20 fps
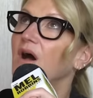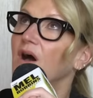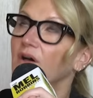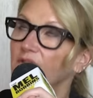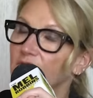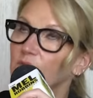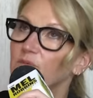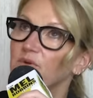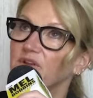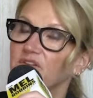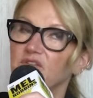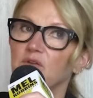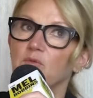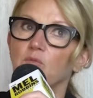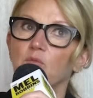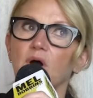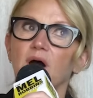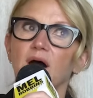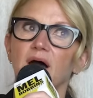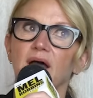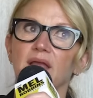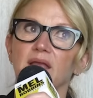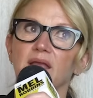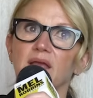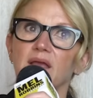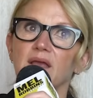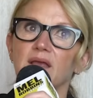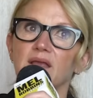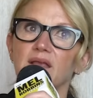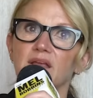other reason why
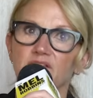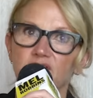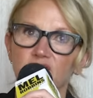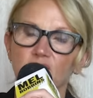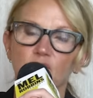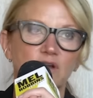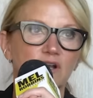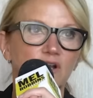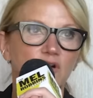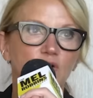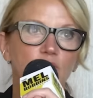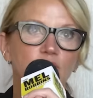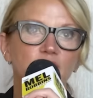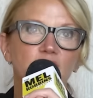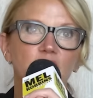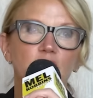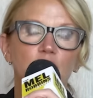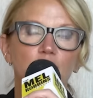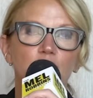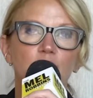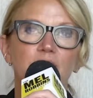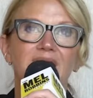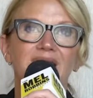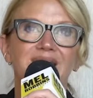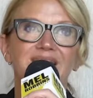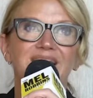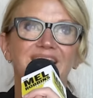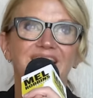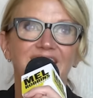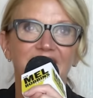it's critical that you
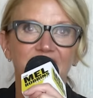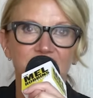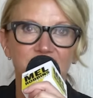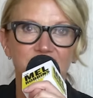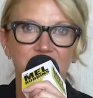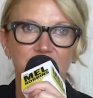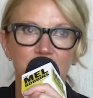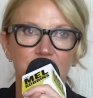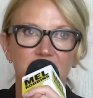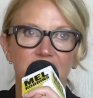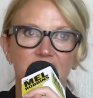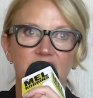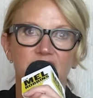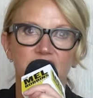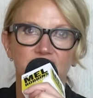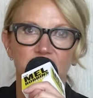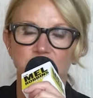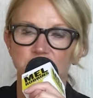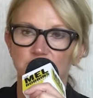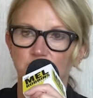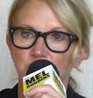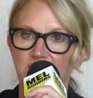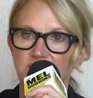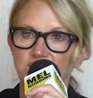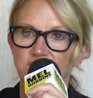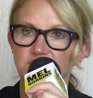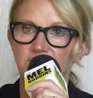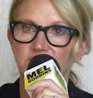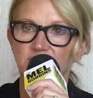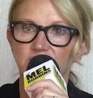not escalate
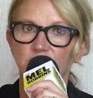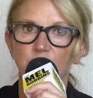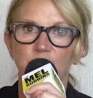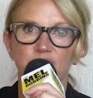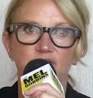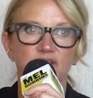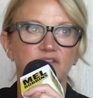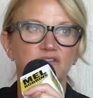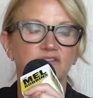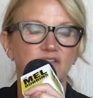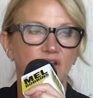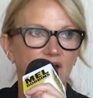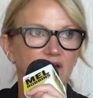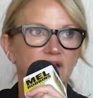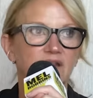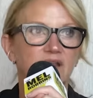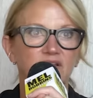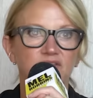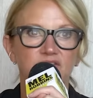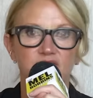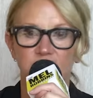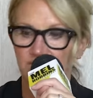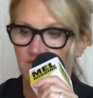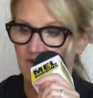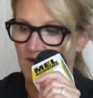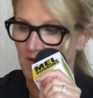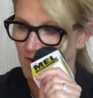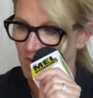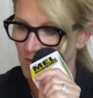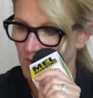situations with this
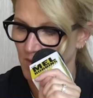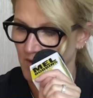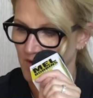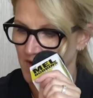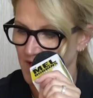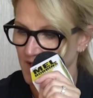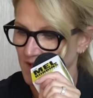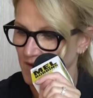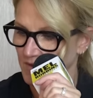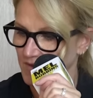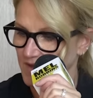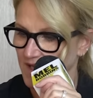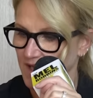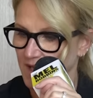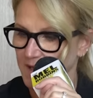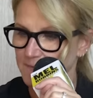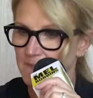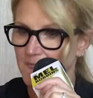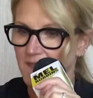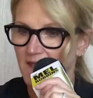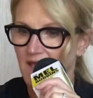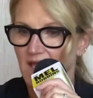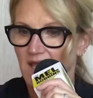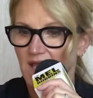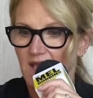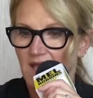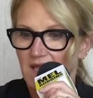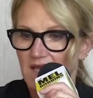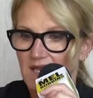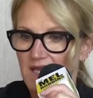unnecessary worrying, okay?
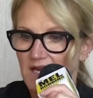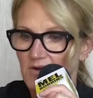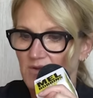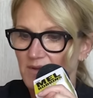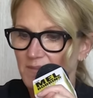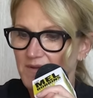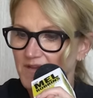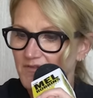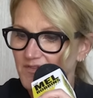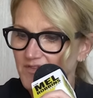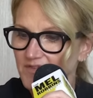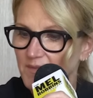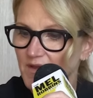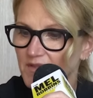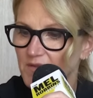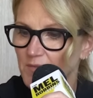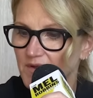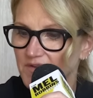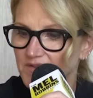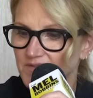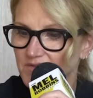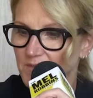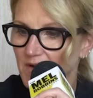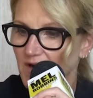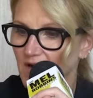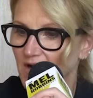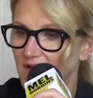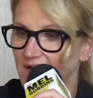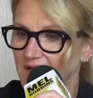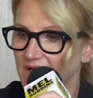Here, let me give you some other ones from
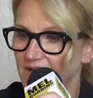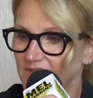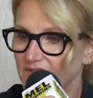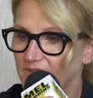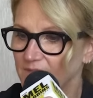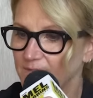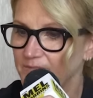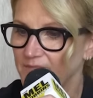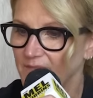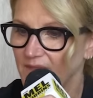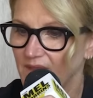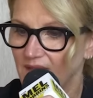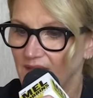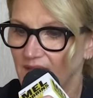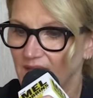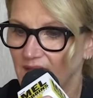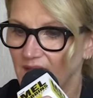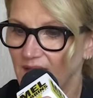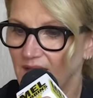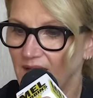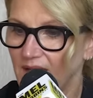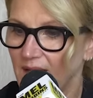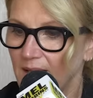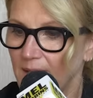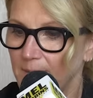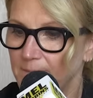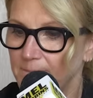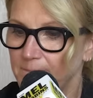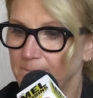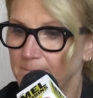our audience.
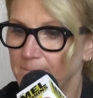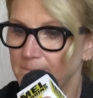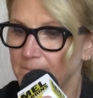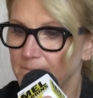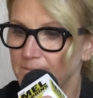Oh,